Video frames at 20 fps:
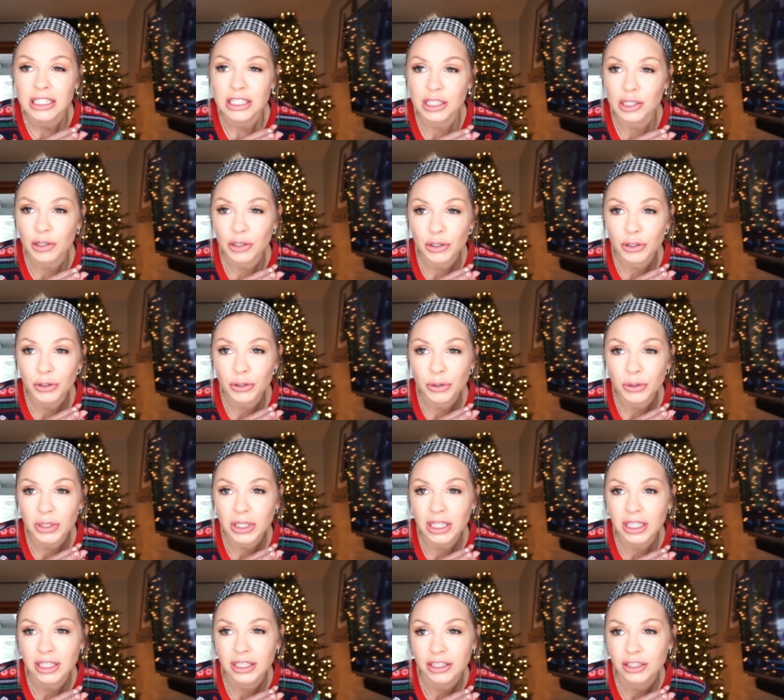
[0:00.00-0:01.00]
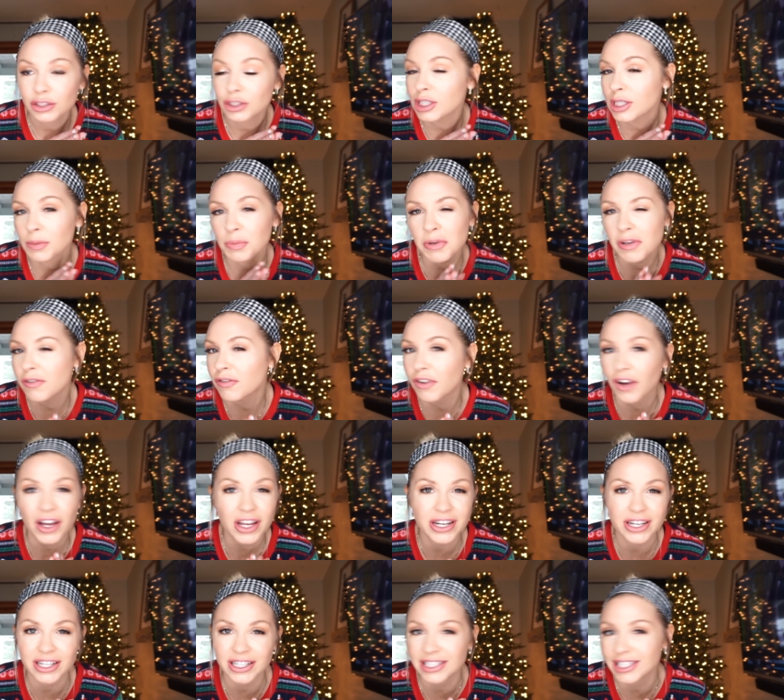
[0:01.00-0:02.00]
to just be
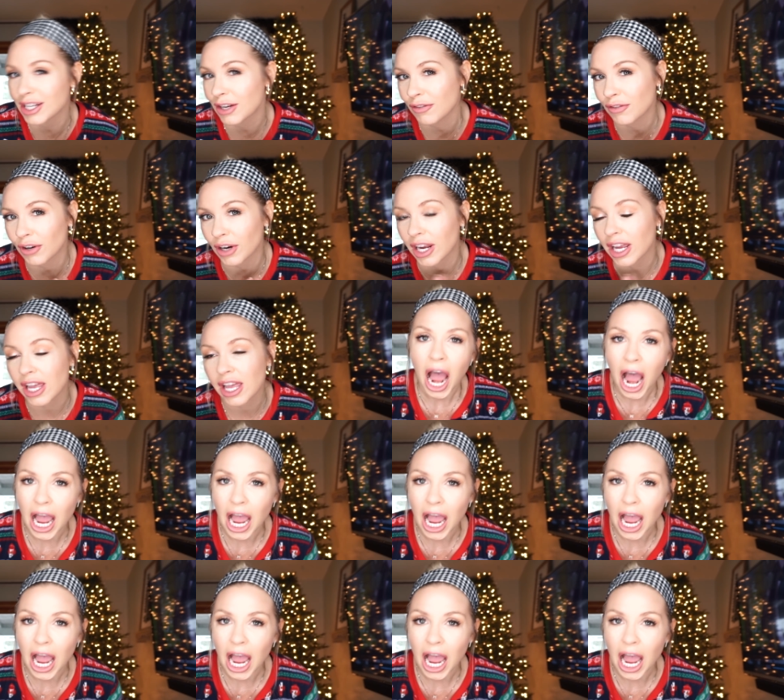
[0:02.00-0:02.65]
fun and different.